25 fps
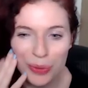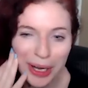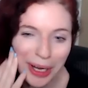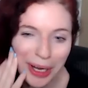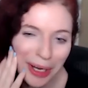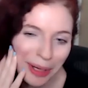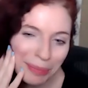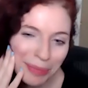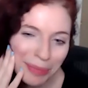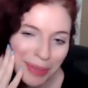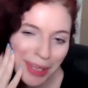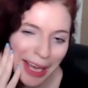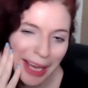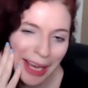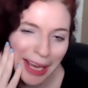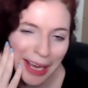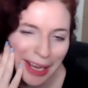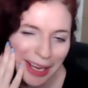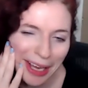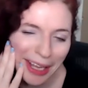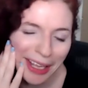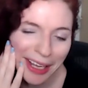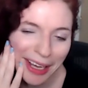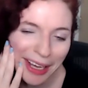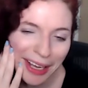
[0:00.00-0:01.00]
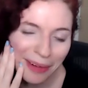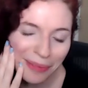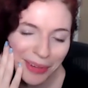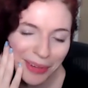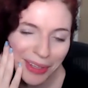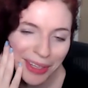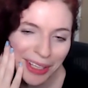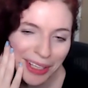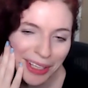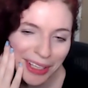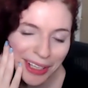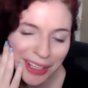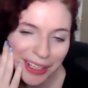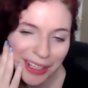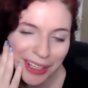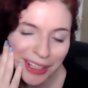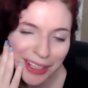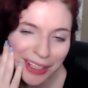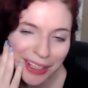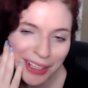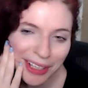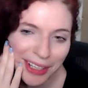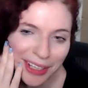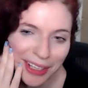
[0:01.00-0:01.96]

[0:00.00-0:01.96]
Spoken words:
I really